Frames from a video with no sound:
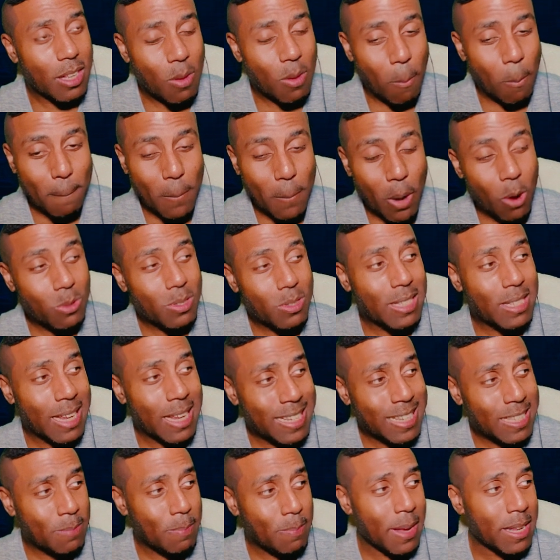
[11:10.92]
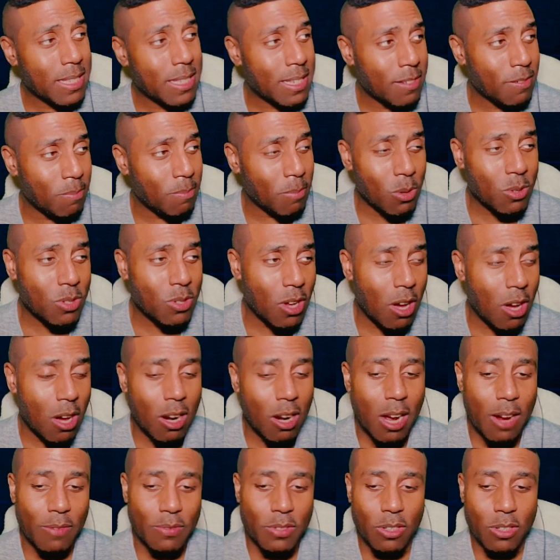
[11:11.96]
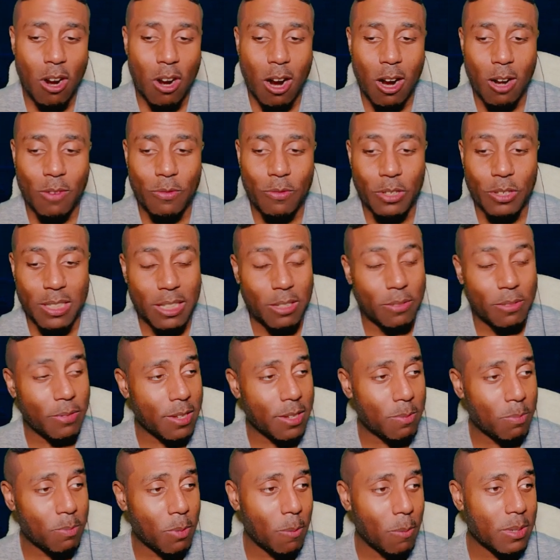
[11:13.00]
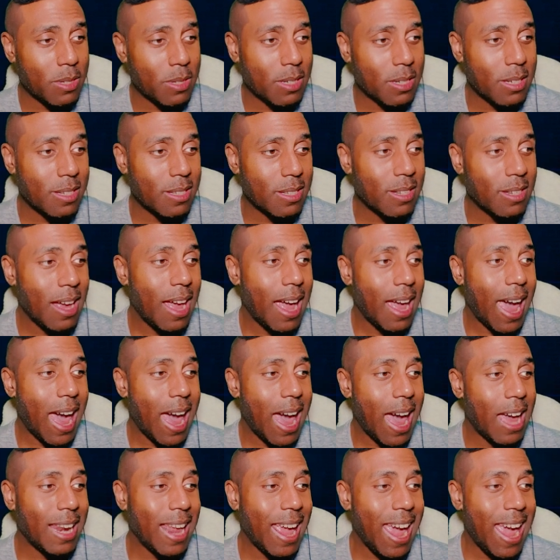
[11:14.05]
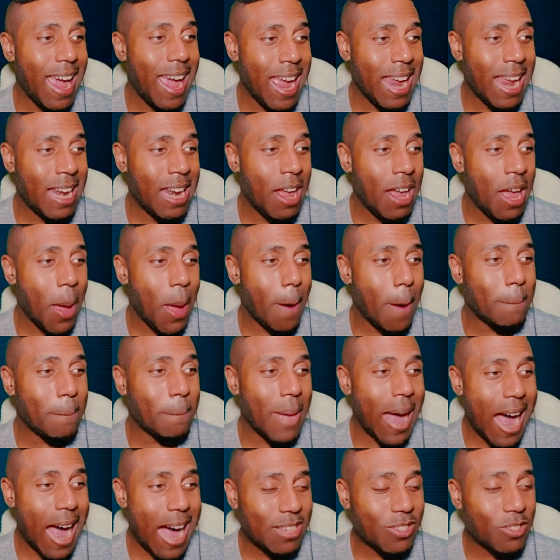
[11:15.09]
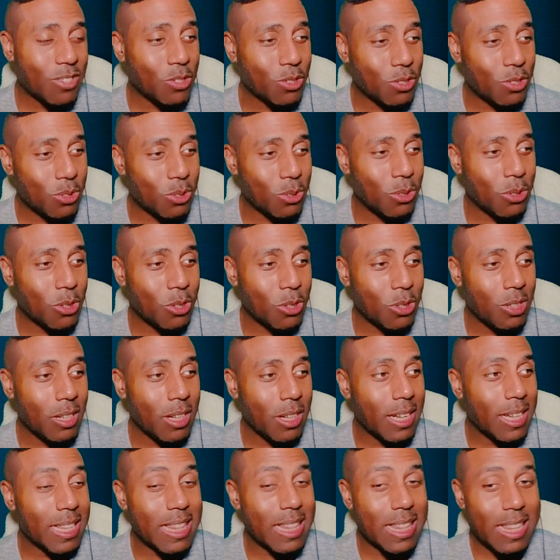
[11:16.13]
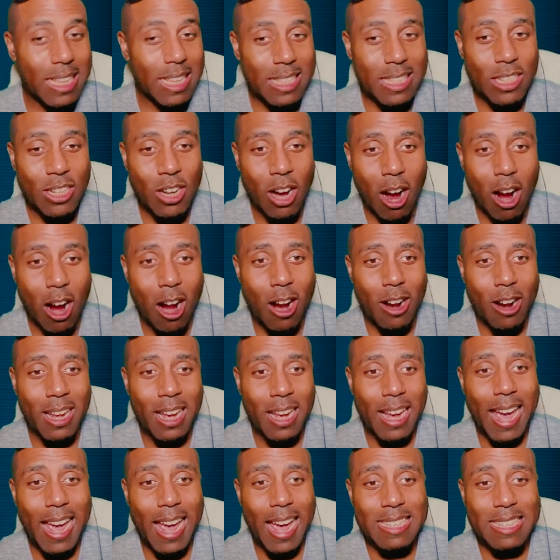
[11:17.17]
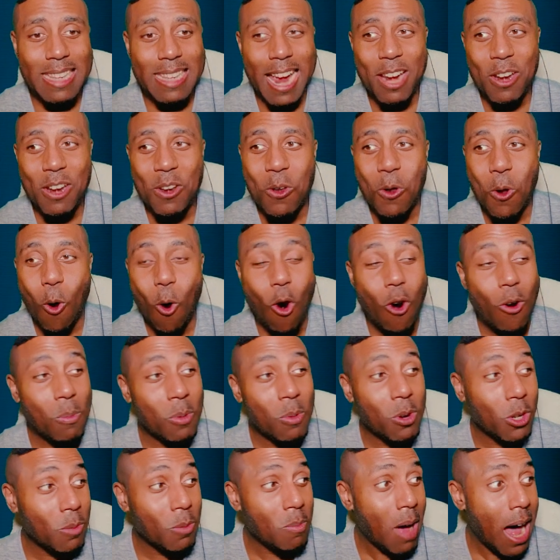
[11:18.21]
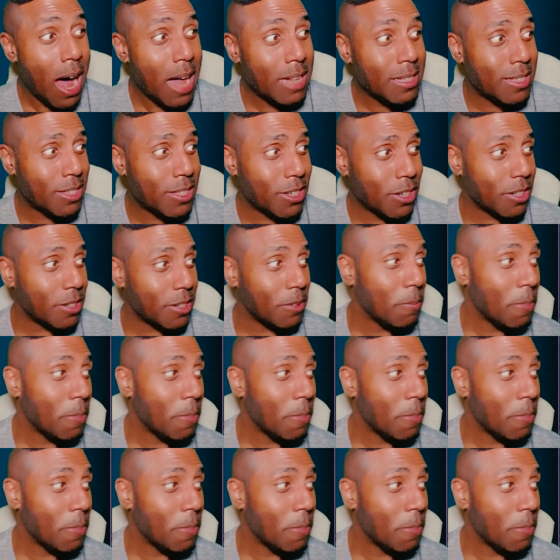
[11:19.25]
Most expensive, most sought after card for defense purposes. And in Master Duel, this card is a normal monster.